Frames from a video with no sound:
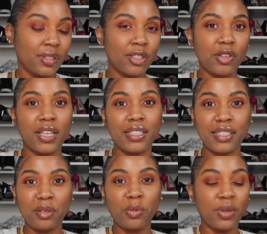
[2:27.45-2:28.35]
So let's
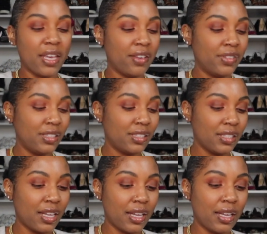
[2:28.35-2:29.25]
see what we have
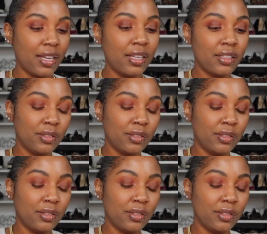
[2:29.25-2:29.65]
inside.